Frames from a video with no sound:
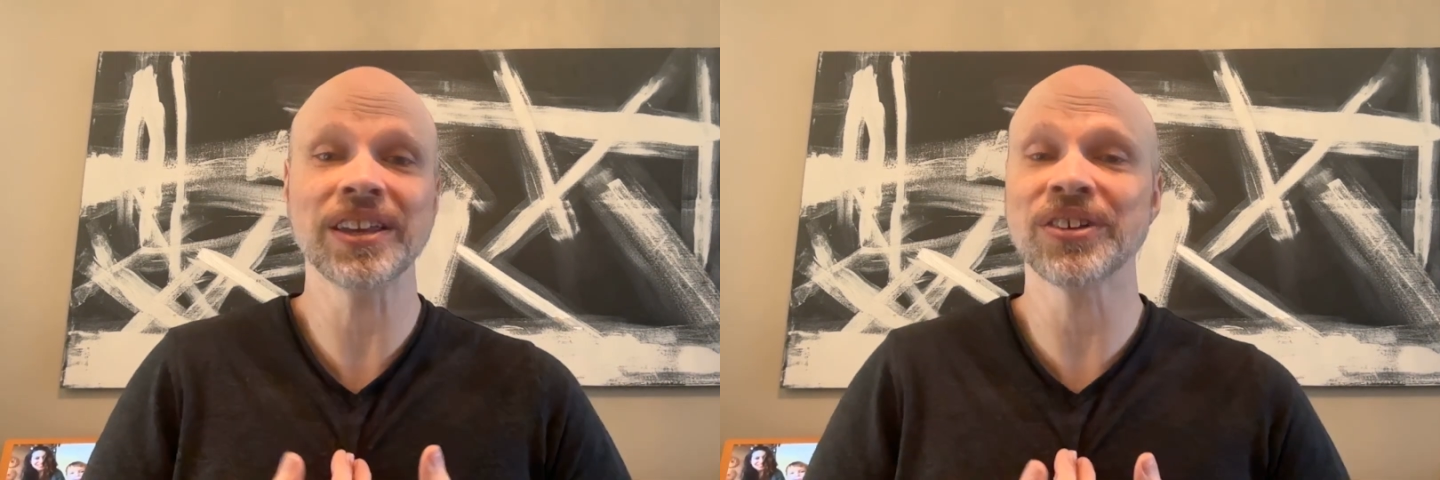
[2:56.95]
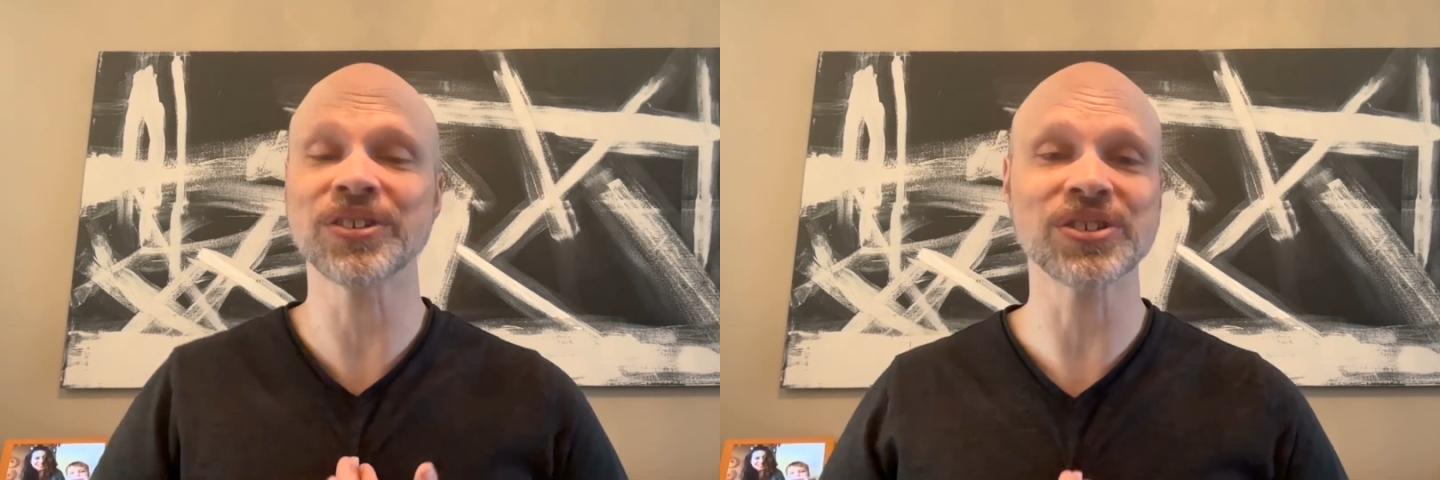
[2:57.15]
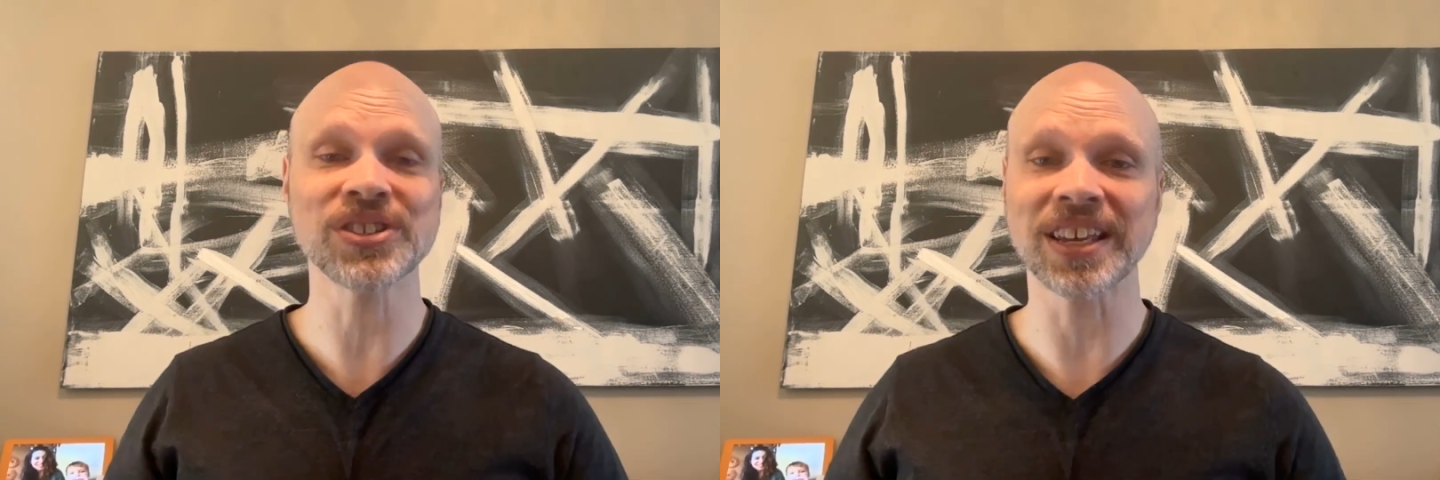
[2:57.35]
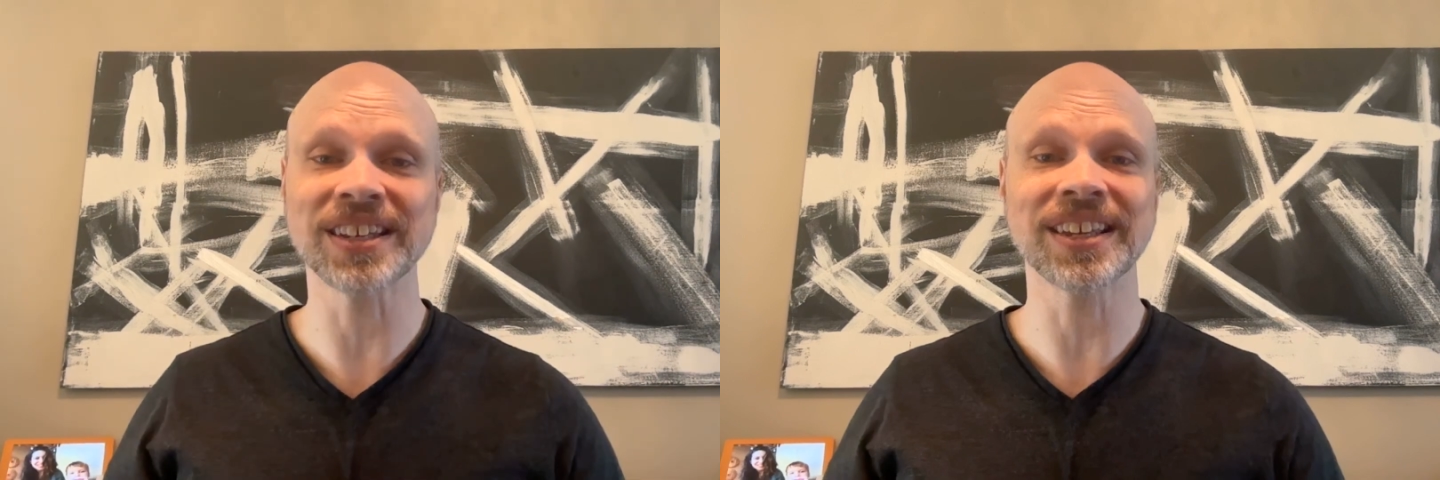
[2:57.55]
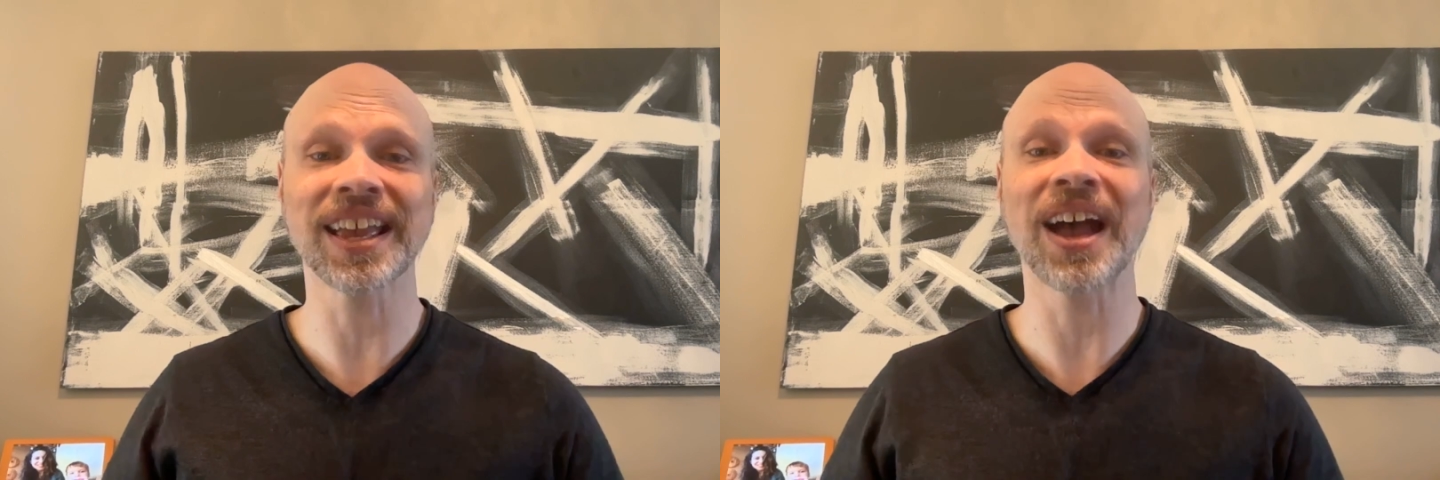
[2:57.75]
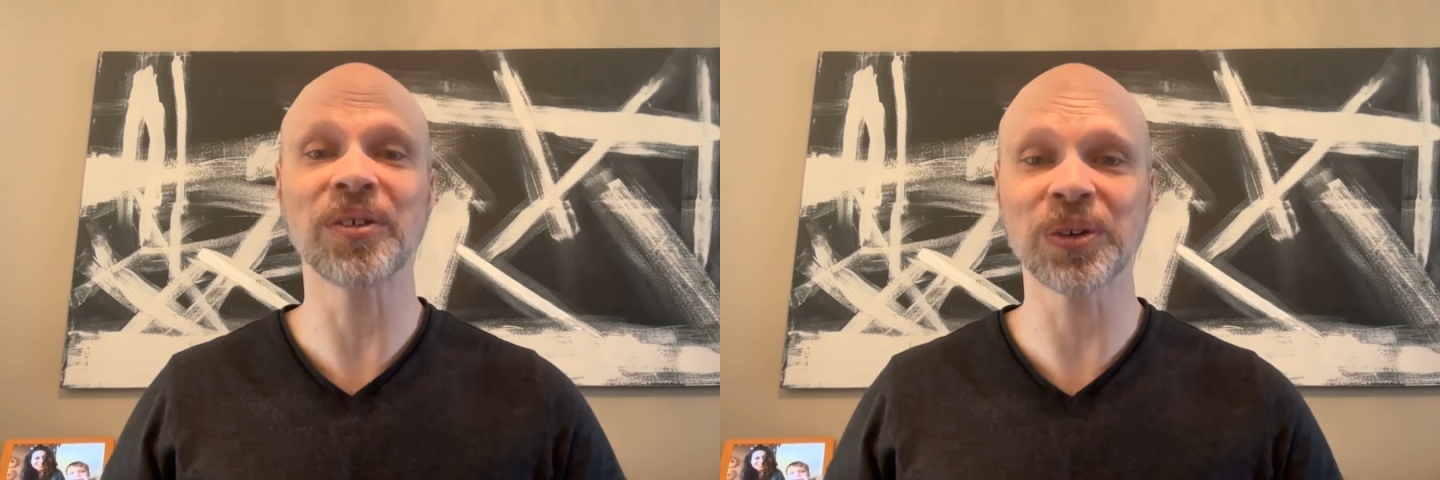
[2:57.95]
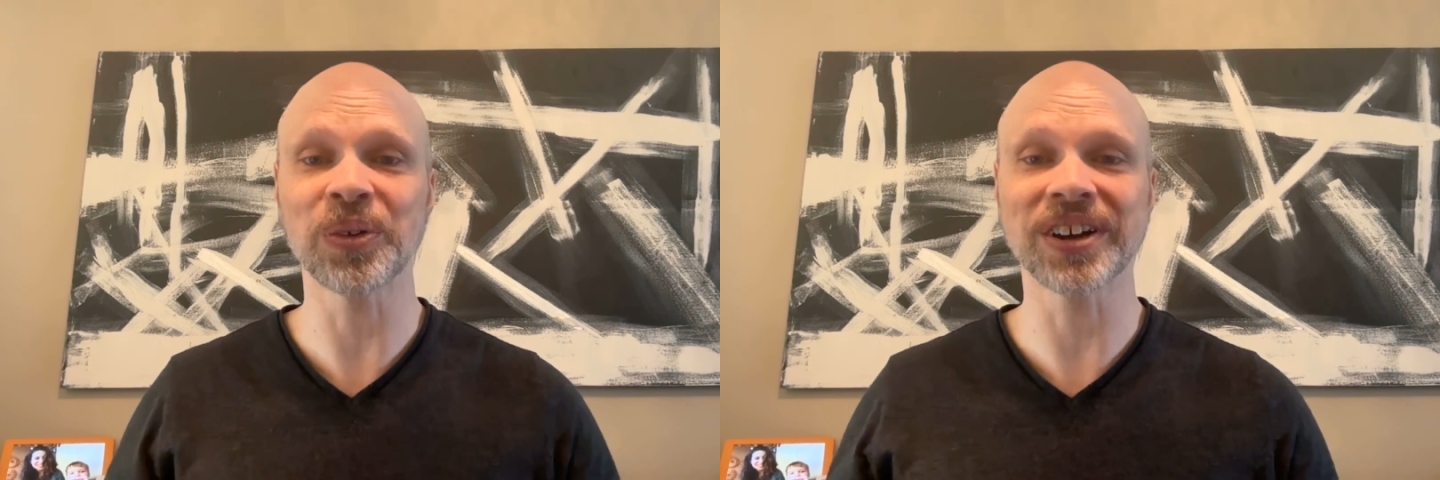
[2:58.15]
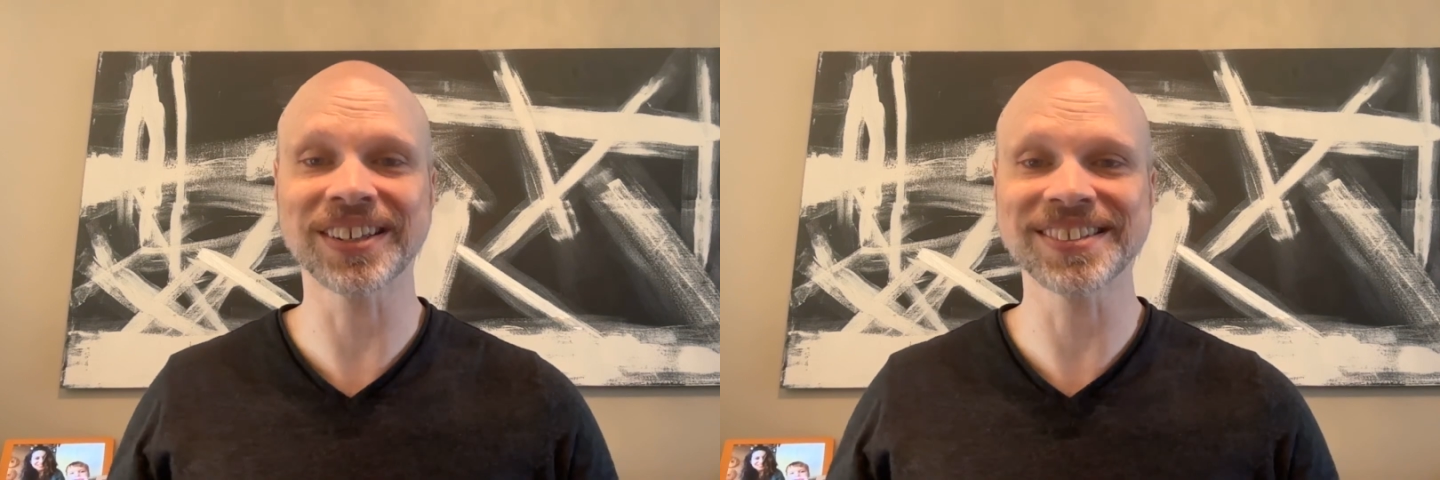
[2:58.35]
understanding how it
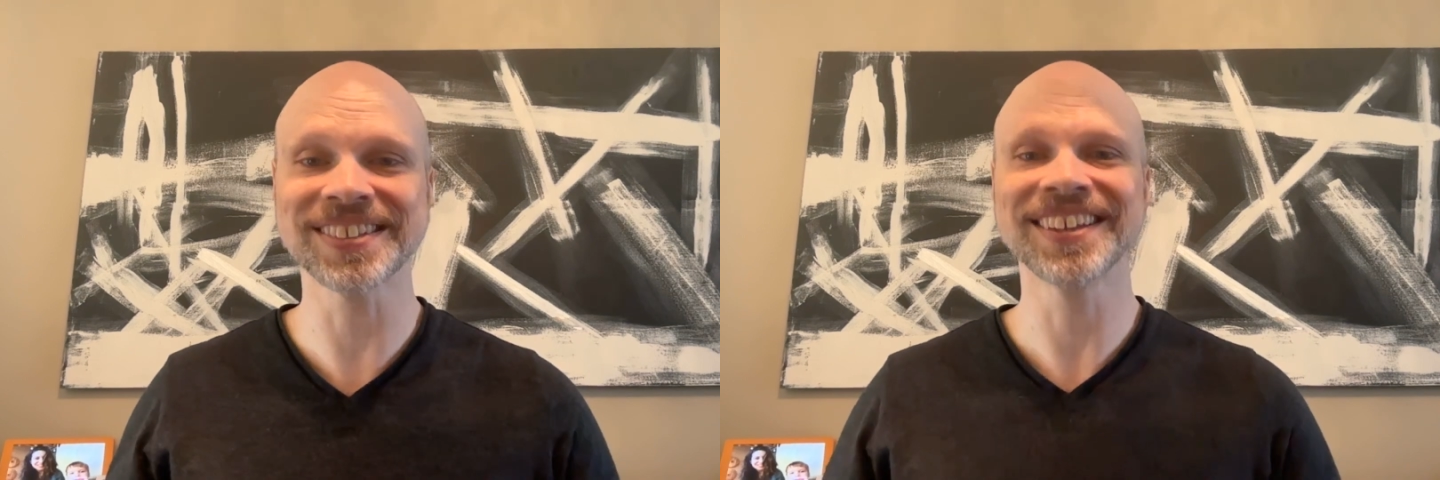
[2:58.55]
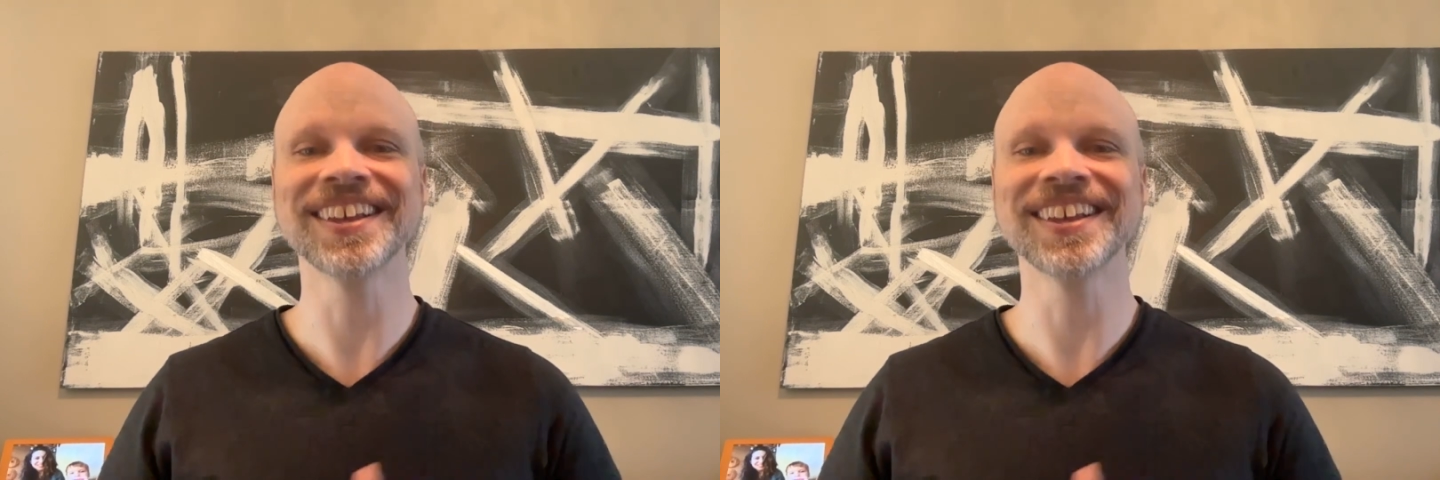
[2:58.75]
works.